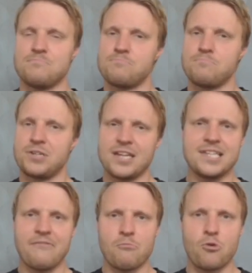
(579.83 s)
potentially
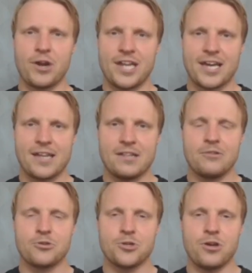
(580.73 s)
even more attacking than
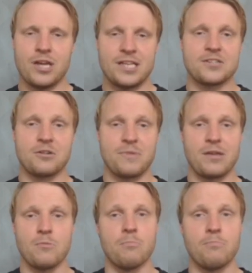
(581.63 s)
Luke Shaw, and he's going to
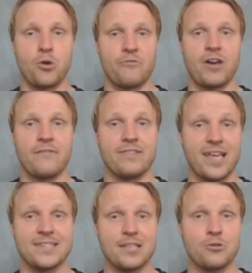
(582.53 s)
be 0.5
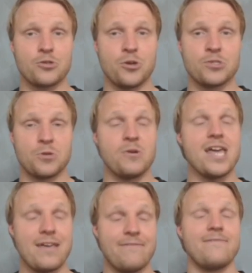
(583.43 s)
less than Luke Shaw. So
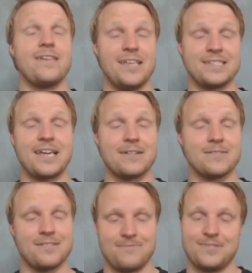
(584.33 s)
if he's
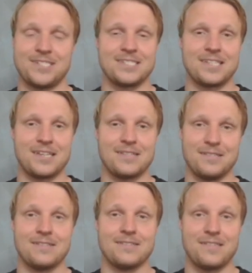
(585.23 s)
nailed, which is
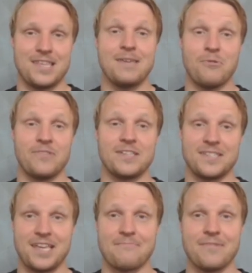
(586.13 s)
the theme of this
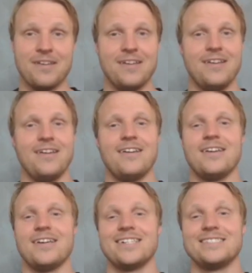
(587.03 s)
team,
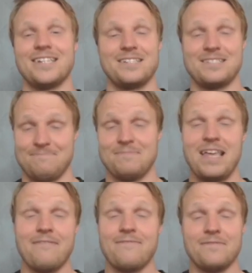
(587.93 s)
then
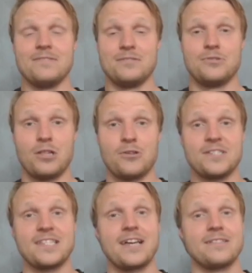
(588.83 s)
if Dalot
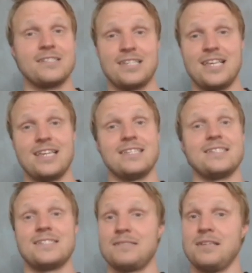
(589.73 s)
is nailed, he
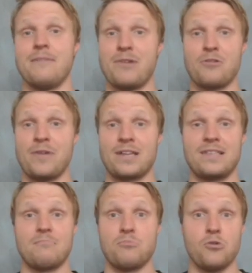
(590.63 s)
is a better pick
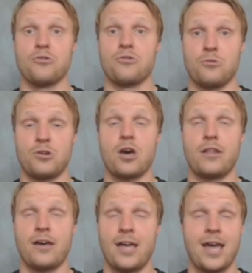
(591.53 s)
than both
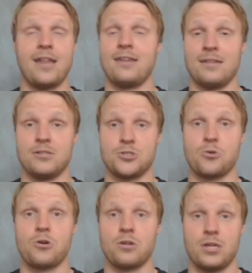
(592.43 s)
Onana and
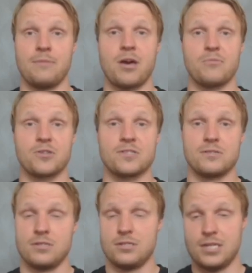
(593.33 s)
Shaw in my books,
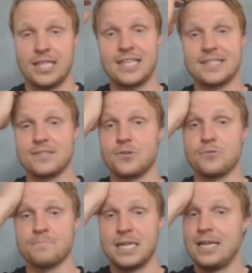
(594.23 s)
at least.
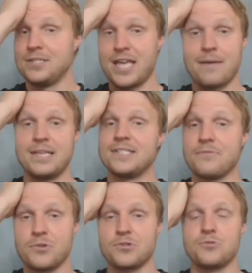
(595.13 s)
So yeah, he's
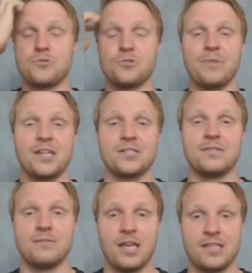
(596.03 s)
someone to pay
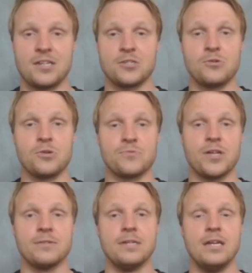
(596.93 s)
attention to as
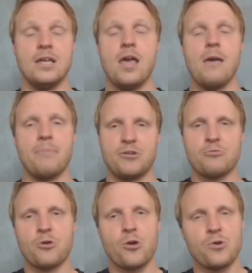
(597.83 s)
well. Pedro
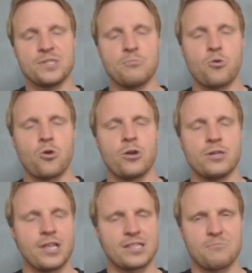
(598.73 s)
Porro is more
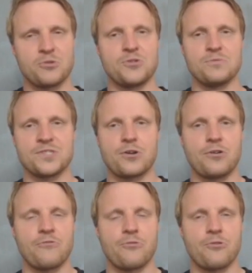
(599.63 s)
like the presumed
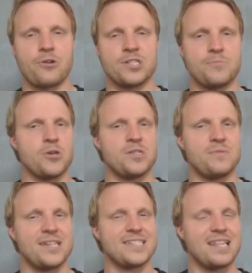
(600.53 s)
starter for Spurs, but
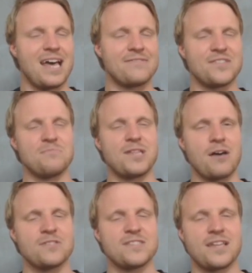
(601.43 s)
I still have some
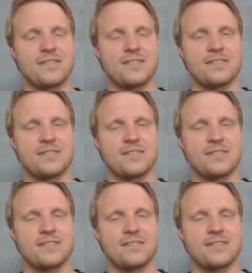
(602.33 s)
doubts that